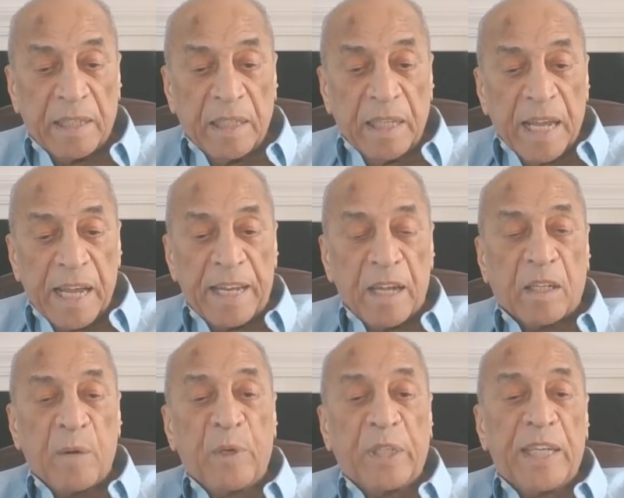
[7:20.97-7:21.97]
And they're
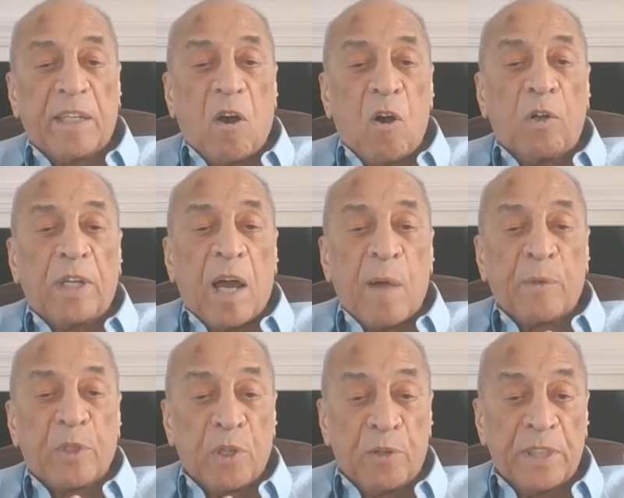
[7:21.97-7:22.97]
coming and getting all the
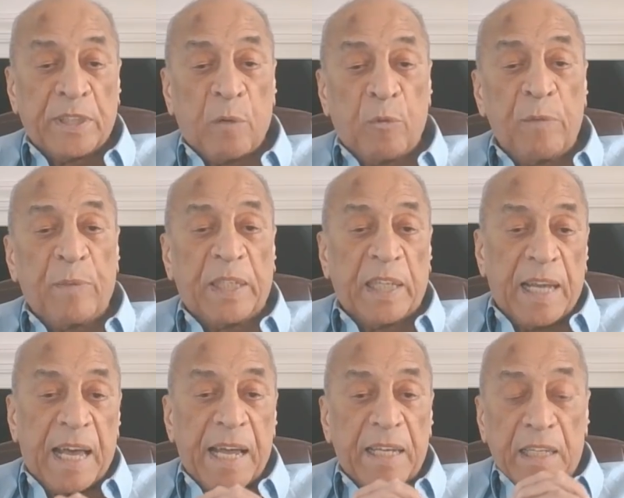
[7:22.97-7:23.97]
opportunities that we've been
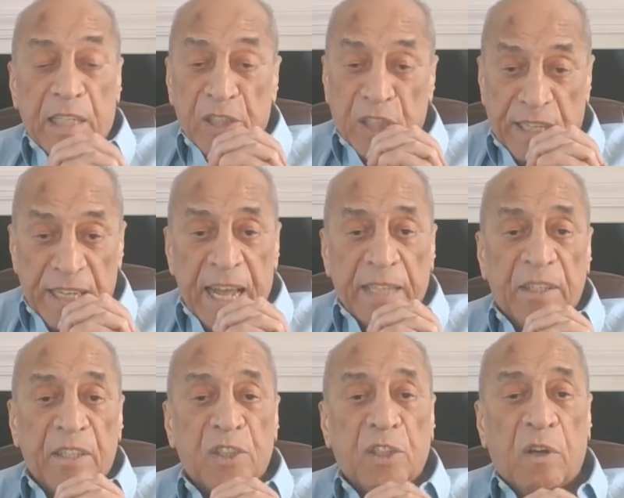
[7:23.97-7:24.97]
denied. So get out
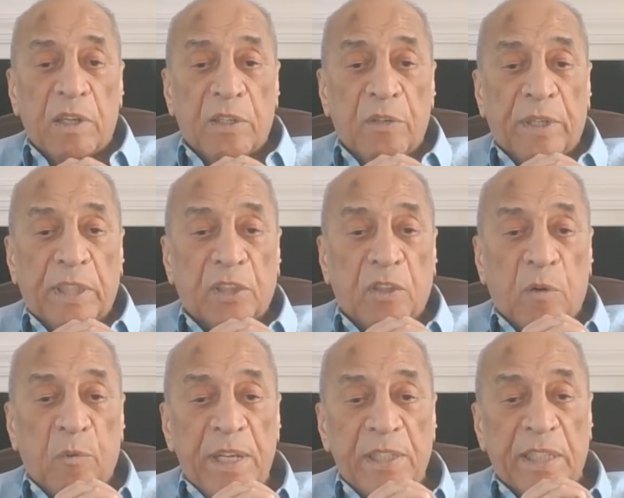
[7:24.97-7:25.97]
there and start doing it.
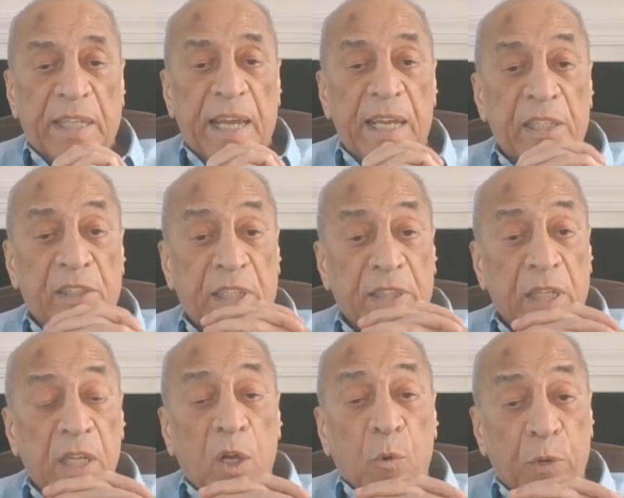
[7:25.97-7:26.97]
Start raising Cain and says,
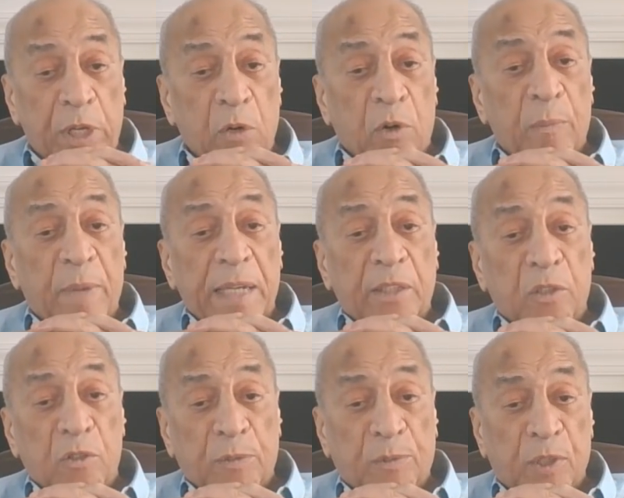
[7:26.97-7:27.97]
we're going back to
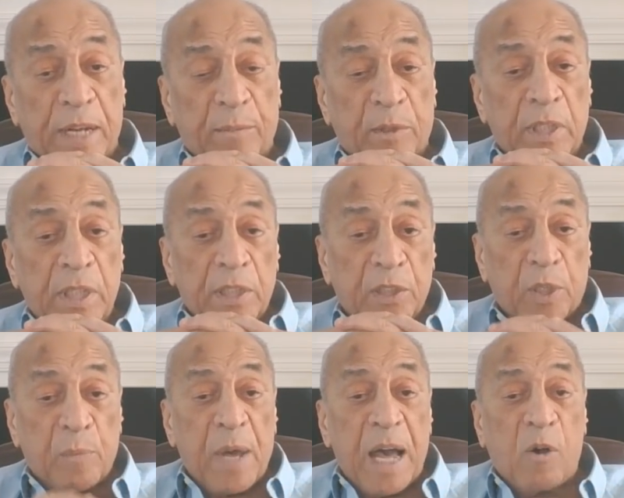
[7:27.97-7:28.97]

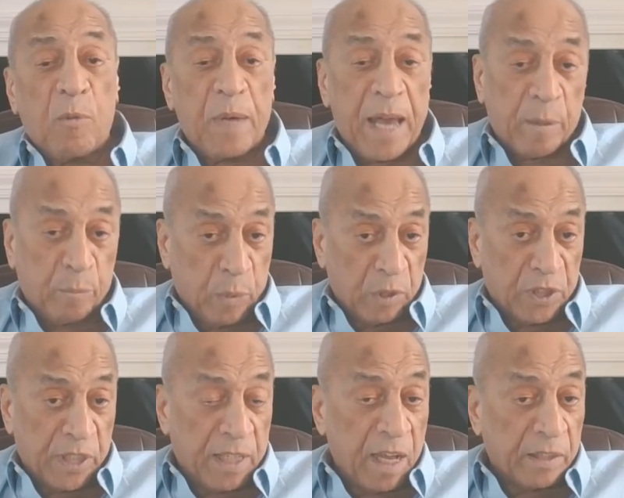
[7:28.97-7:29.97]
the Power Pack books
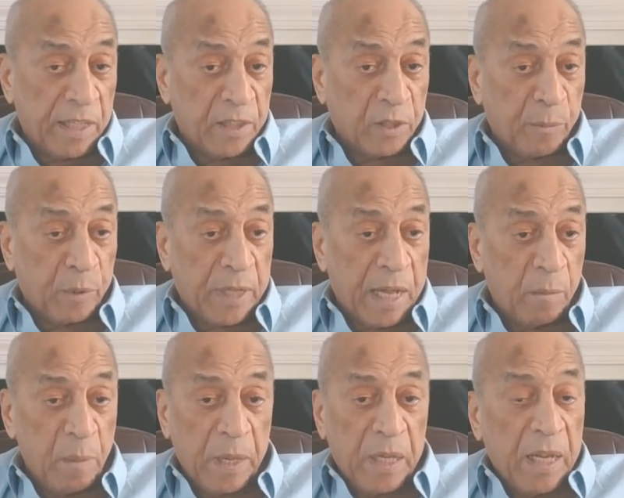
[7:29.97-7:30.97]
that Dr. Anderson put out.